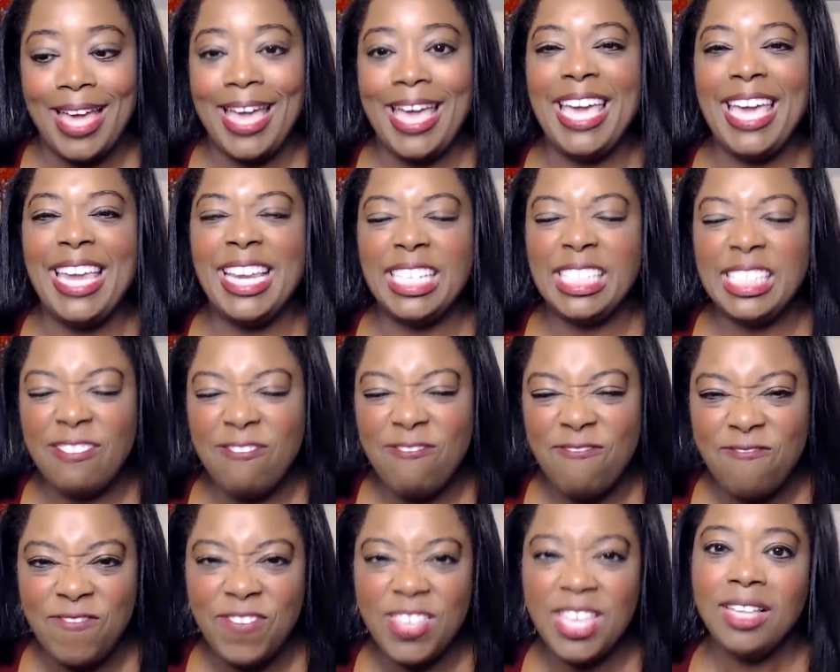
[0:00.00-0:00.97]
and is
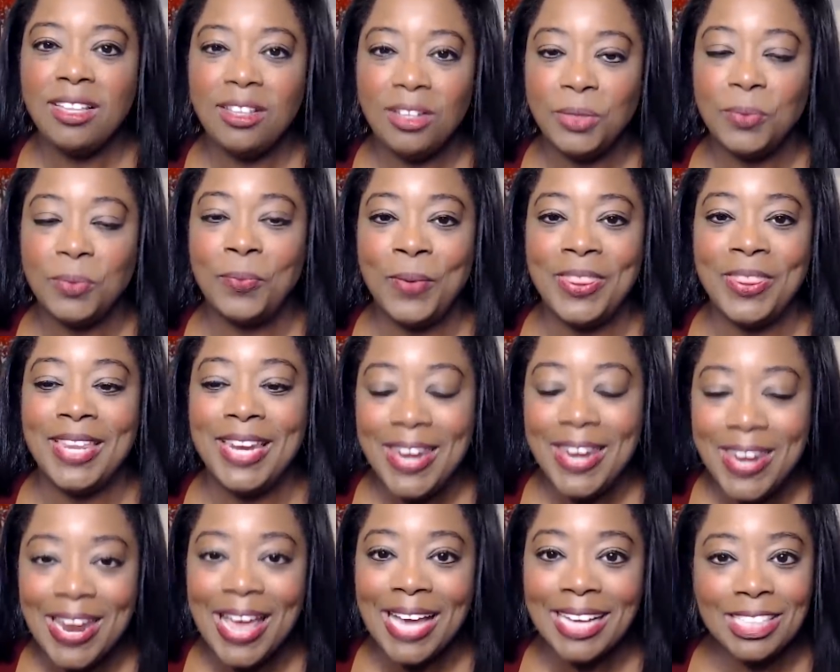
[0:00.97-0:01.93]
filled with
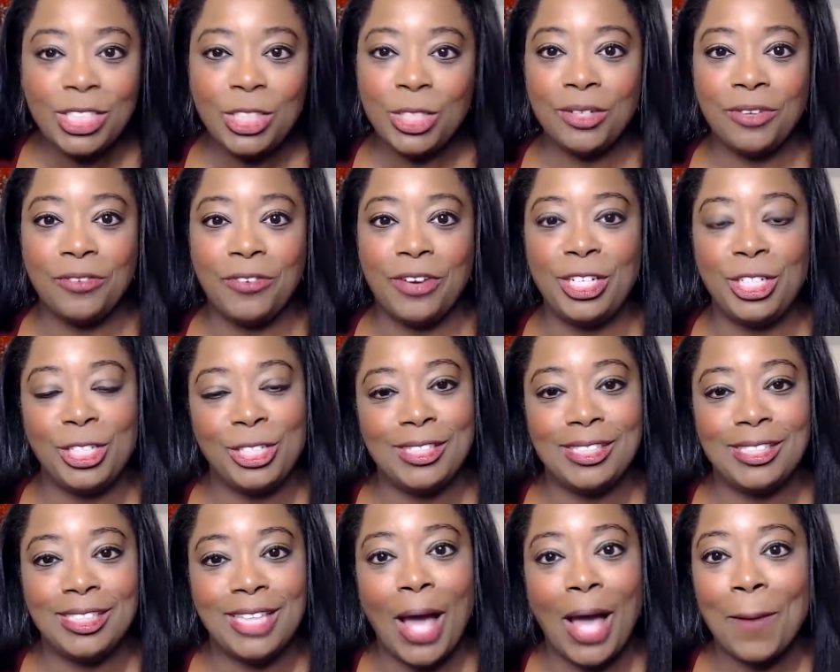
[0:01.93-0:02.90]
next generation
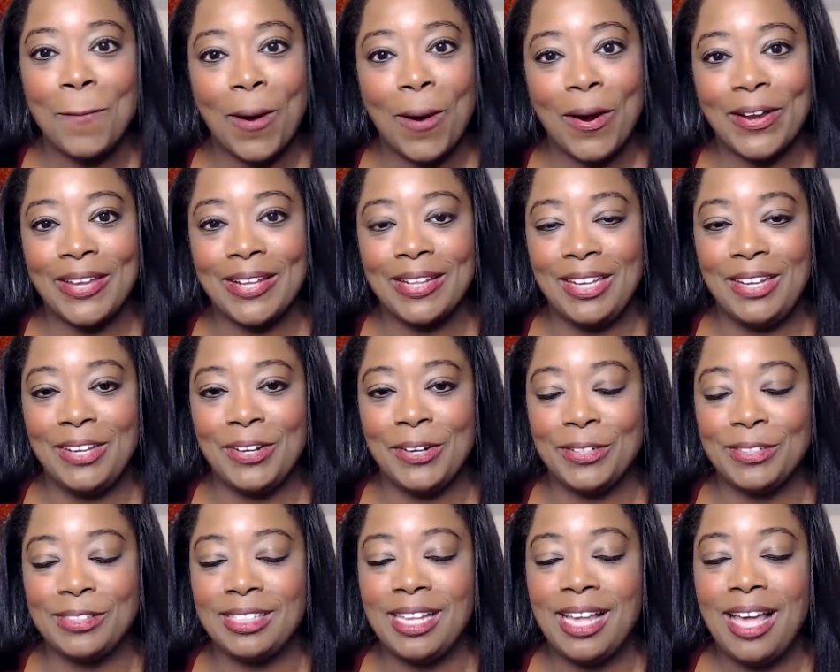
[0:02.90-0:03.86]
stock market
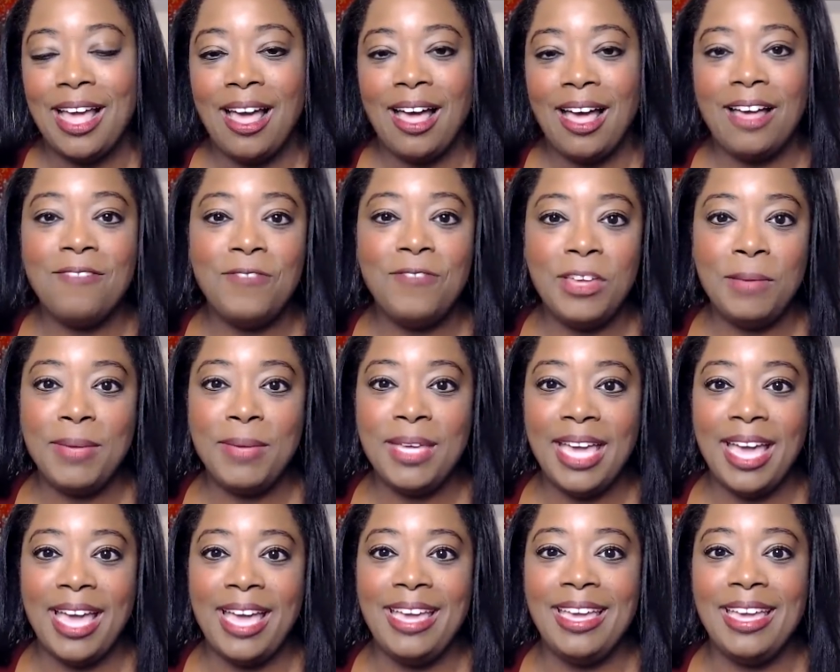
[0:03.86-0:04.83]
leaders.
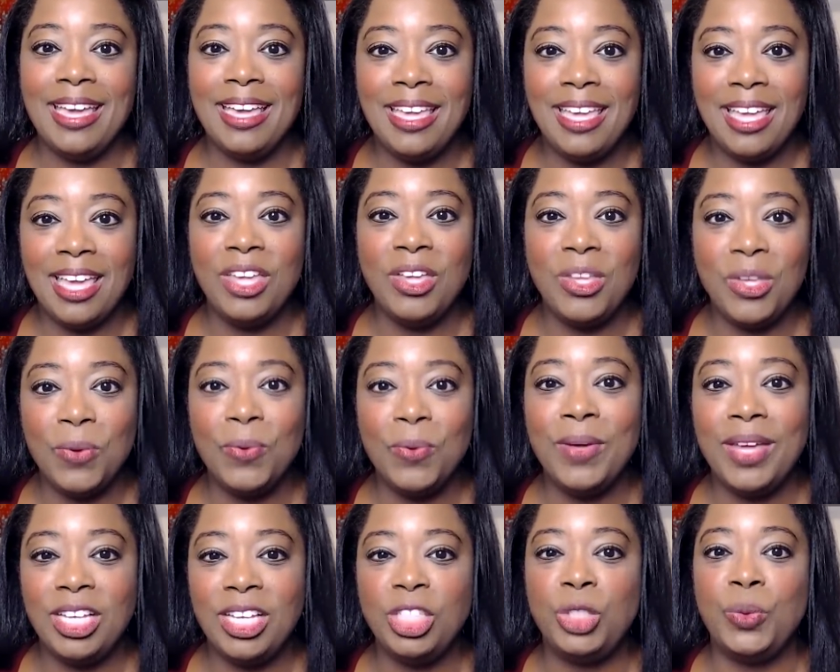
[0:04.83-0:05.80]
VBK can get you
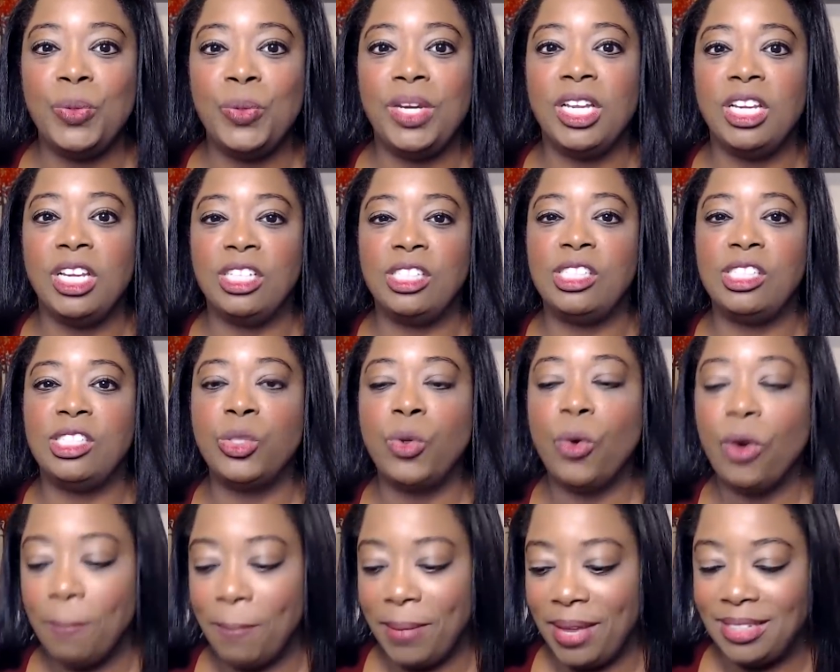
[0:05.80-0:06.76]
into an
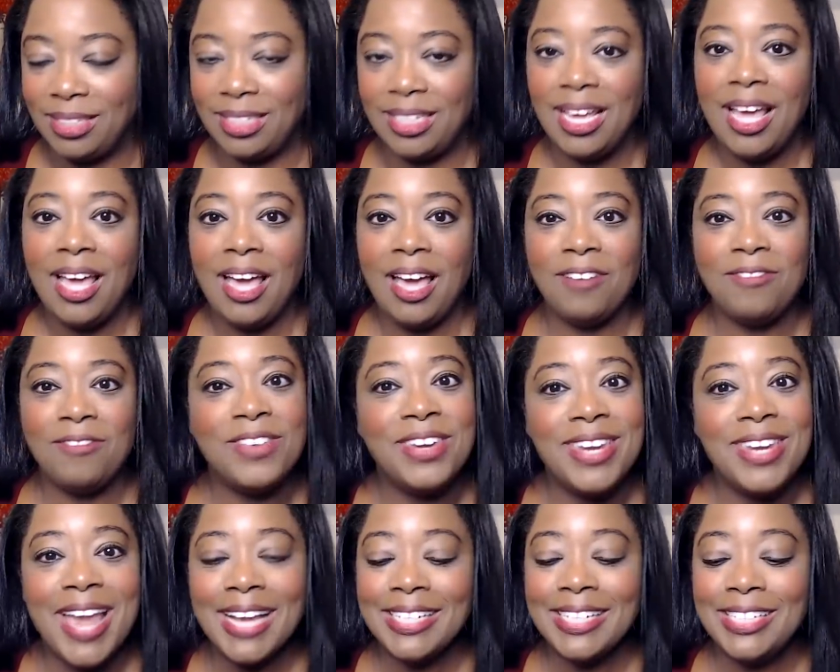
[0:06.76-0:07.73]
assortment of
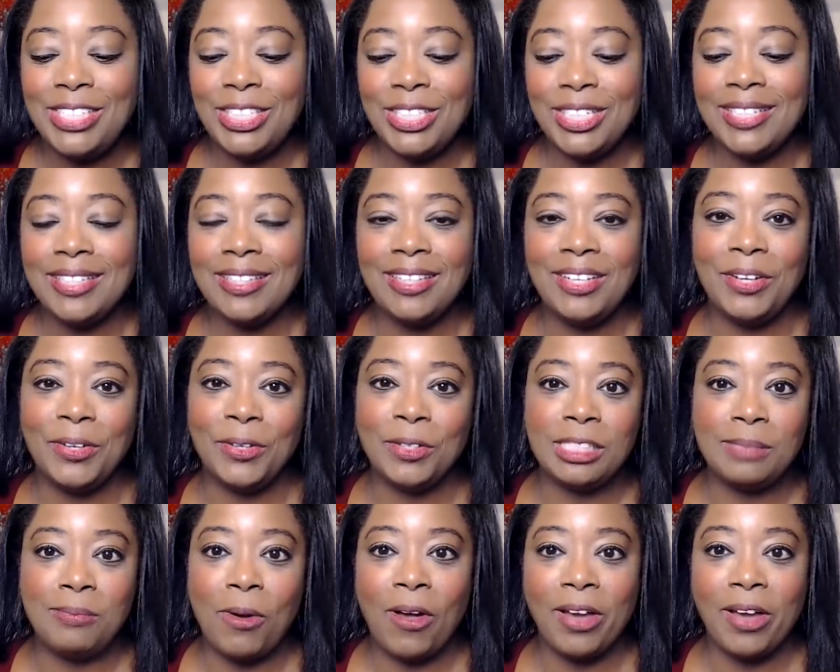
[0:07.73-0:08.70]
next gen leader
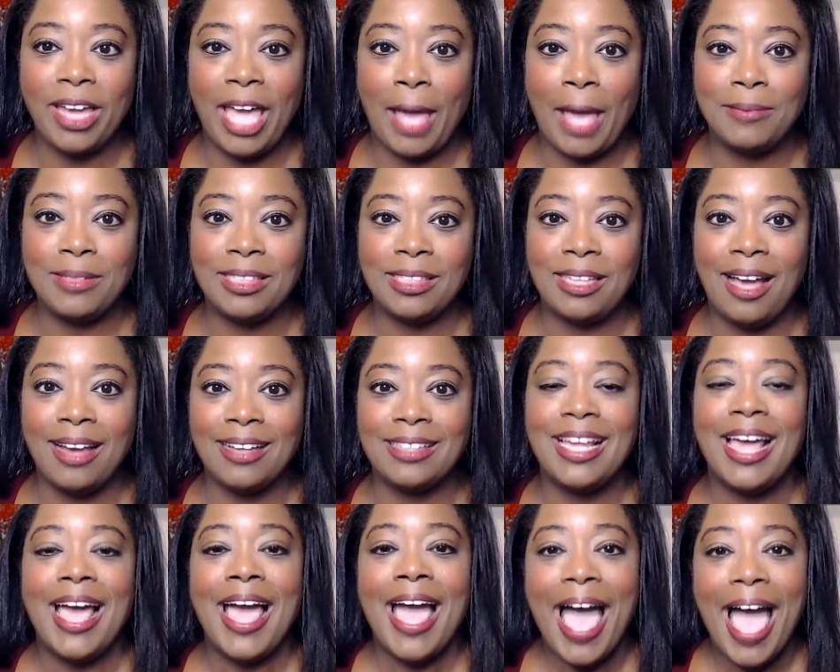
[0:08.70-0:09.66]
small cap stocks
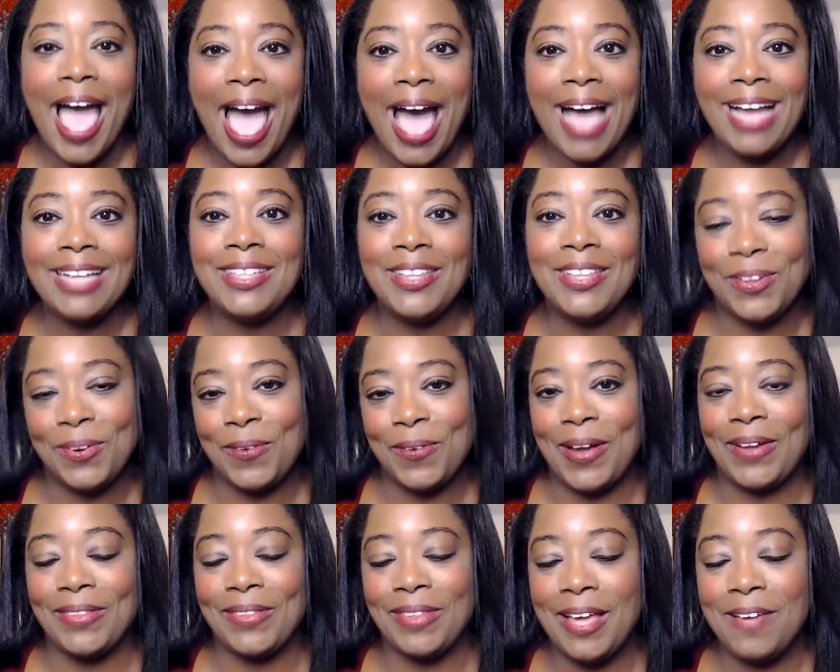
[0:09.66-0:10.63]
at the
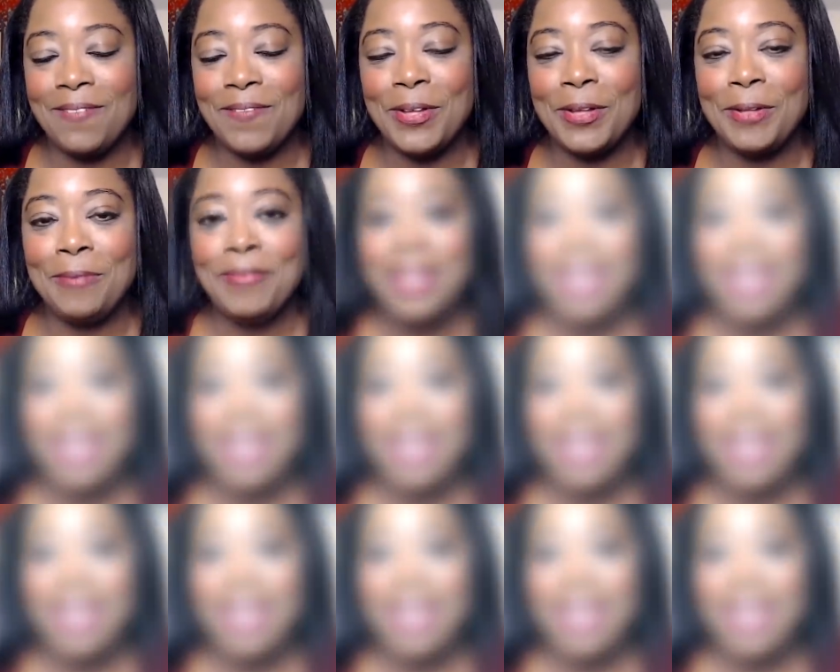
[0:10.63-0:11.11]
ground level.